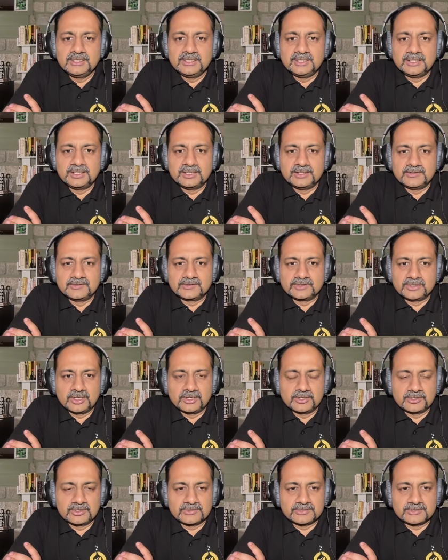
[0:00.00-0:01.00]
Is it
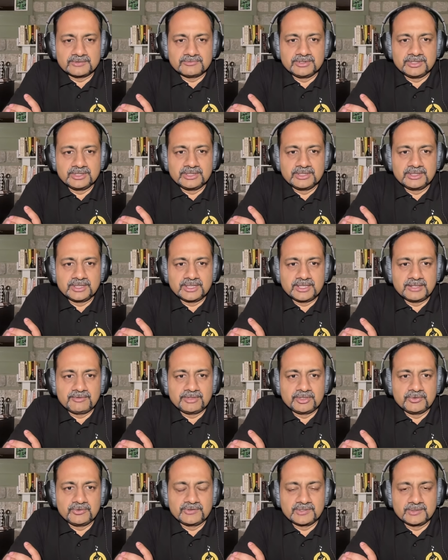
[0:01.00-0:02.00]
all across the world? Are
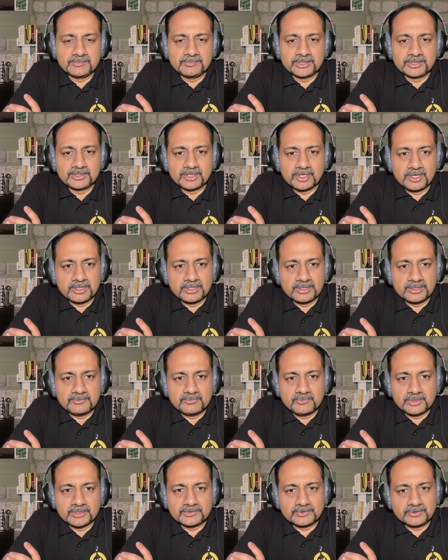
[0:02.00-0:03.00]
we doing something wrong?
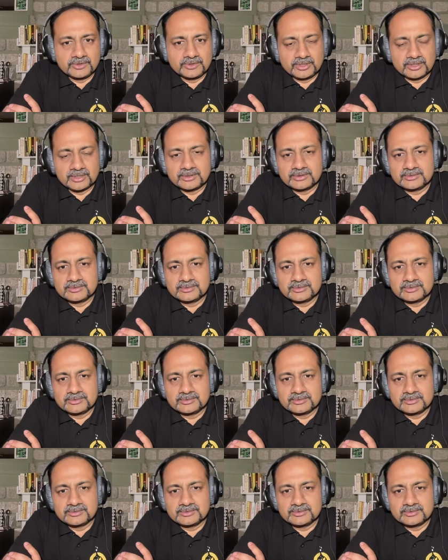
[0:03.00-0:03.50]
What's going on?